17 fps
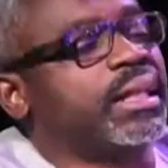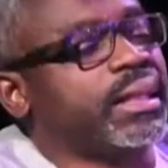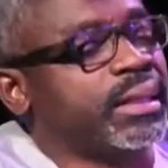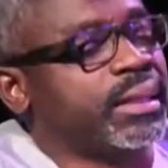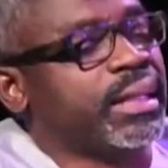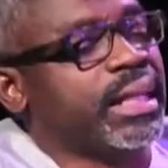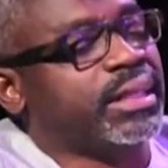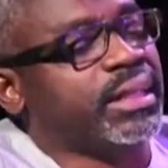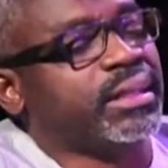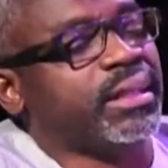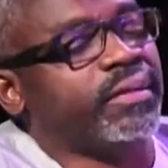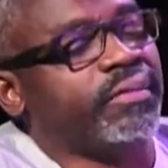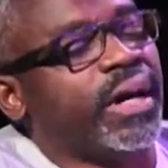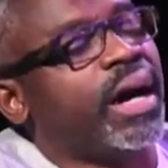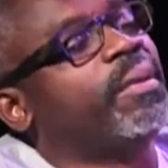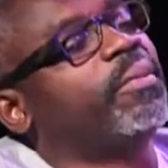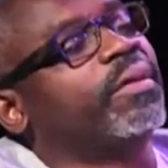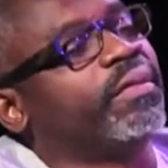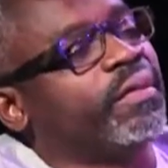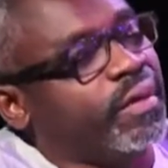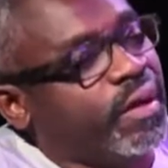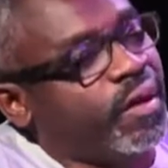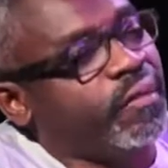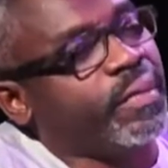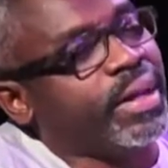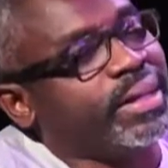that the legislative arm of
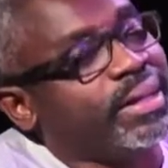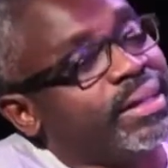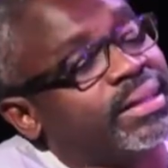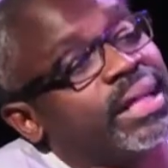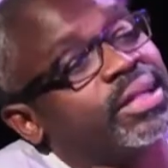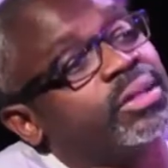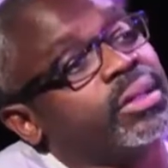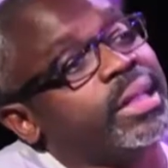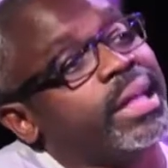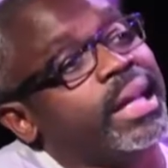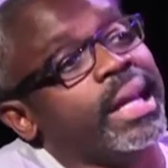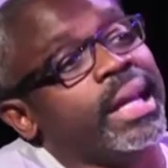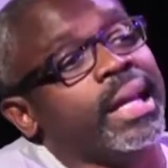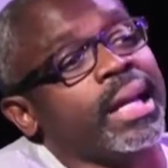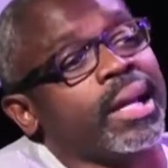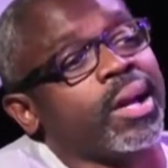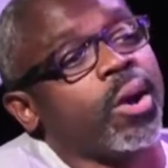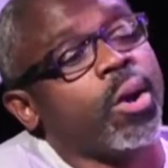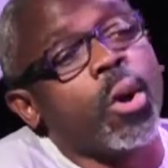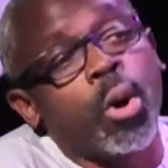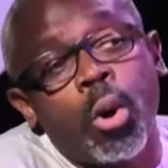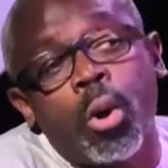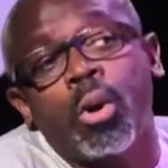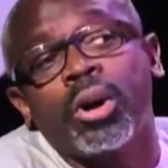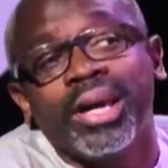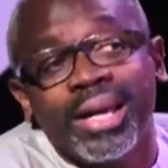government is actually a
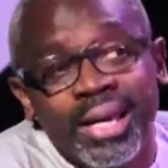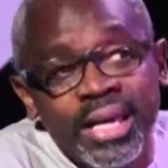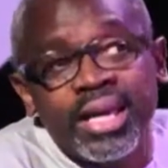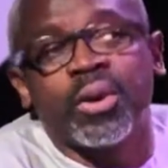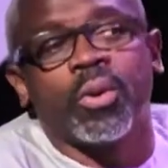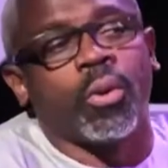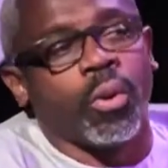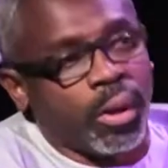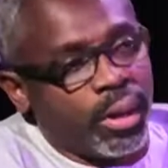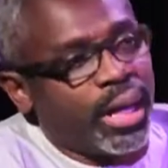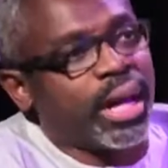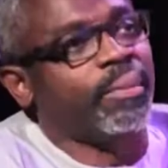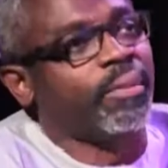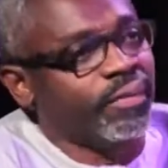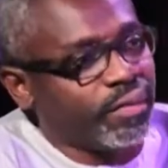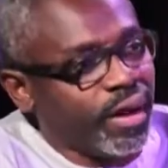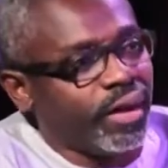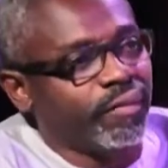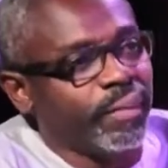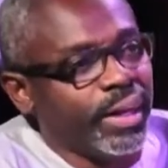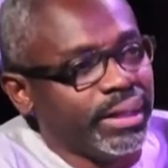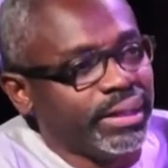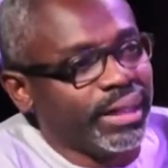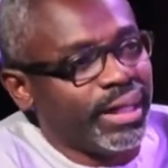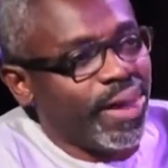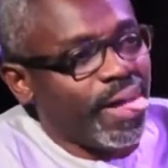co-equal arm of
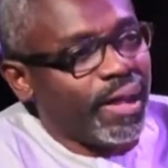government.